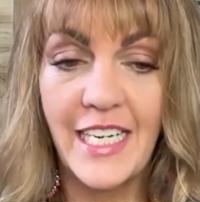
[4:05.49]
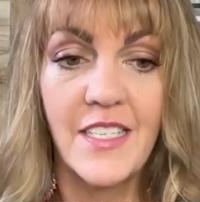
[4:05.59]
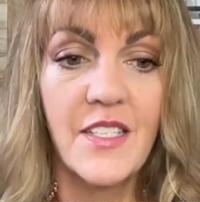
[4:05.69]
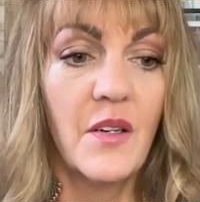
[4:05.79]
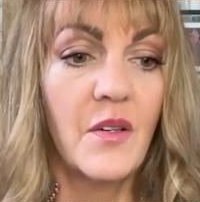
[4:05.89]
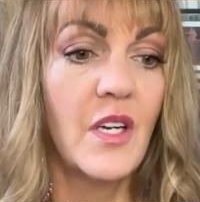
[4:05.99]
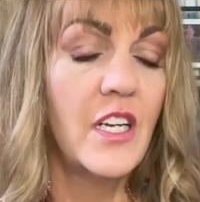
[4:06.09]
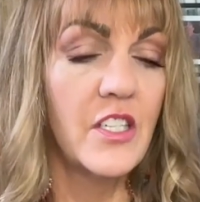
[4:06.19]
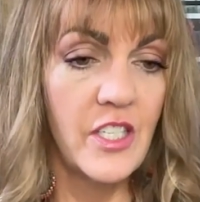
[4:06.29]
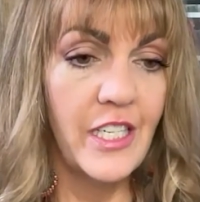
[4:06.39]
So
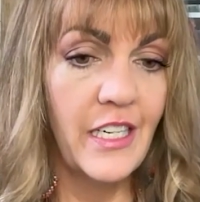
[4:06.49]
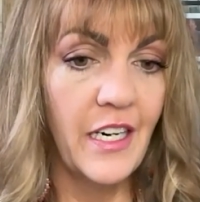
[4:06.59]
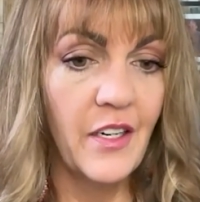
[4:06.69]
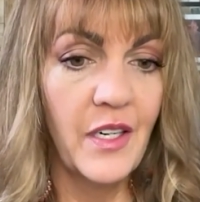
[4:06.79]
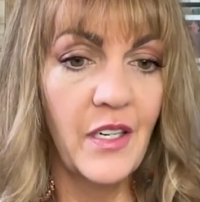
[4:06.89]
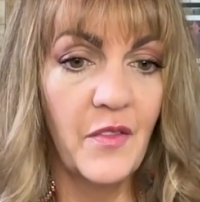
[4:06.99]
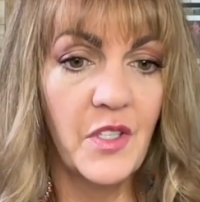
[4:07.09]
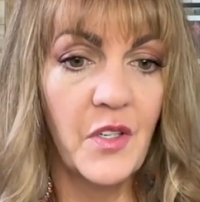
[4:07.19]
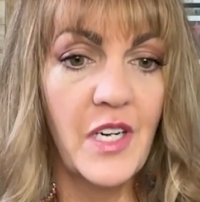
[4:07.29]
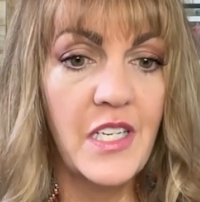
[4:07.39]
she and I are going off to
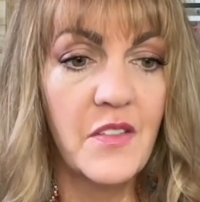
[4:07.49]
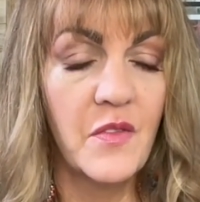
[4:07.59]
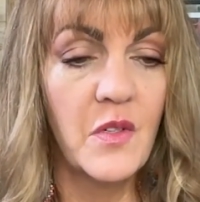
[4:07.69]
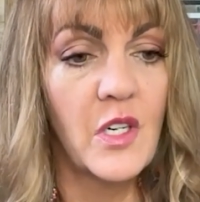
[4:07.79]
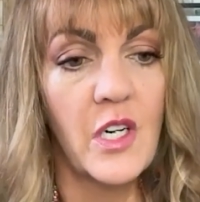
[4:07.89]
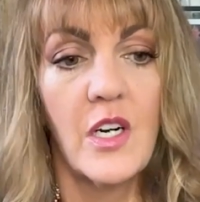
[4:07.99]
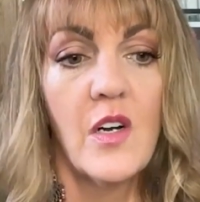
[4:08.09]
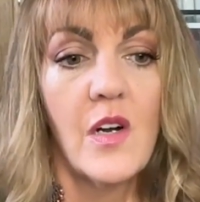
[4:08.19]
Greece for